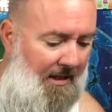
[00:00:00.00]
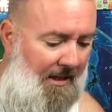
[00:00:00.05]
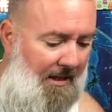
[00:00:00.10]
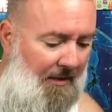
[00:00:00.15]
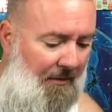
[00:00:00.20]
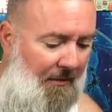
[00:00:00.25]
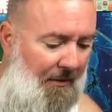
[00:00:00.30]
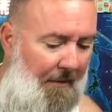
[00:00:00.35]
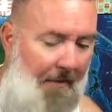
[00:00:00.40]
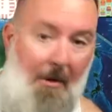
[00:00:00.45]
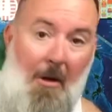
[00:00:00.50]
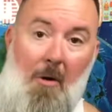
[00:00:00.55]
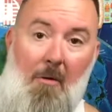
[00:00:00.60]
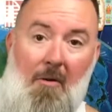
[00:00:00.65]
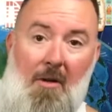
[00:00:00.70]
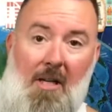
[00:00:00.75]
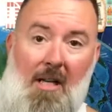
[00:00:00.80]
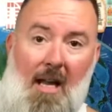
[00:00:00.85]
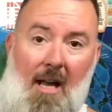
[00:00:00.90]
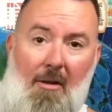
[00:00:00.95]
Let's flip it
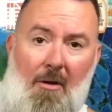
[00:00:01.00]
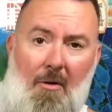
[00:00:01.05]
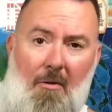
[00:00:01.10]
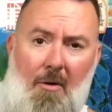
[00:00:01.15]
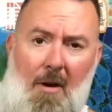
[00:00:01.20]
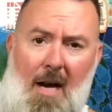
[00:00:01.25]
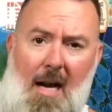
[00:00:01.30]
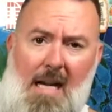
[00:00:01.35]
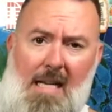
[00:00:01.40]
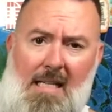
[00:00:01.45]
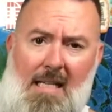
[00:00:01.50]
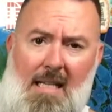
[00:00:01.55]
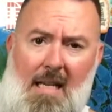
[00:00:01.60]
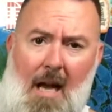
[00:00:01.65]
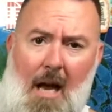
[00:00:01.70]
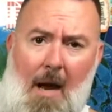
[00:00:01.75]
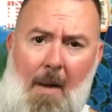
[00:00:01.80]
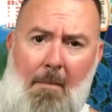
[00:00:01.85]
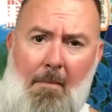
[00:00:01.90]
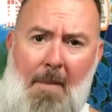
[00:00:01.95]
over together right
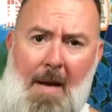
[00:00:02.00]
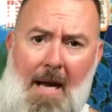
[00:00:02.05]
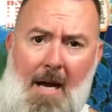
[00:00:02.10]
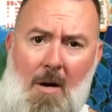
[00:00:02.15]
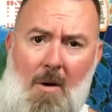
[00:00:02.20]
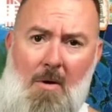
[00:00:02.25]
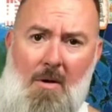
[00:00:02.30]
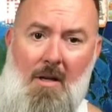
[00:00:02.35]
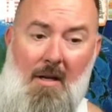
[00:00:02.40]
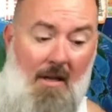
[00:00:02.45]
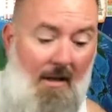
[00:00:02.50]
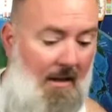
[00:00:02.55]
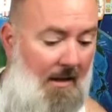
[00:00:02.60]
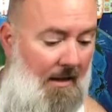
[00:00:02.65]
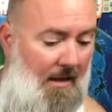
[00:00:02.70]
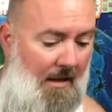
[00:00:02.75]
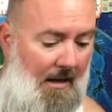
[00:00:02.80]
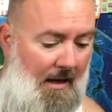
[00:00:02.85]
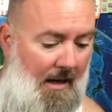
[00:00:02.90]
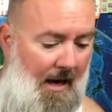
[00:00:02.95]
about
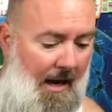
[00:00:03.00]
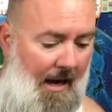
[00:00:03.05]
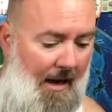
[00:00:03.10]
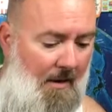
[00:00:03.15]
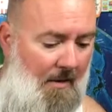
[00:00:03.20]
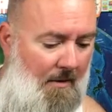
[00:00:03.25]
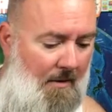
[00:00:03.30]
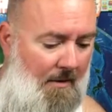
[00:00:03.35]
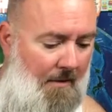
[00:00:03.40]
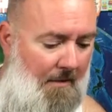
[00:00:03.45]
now.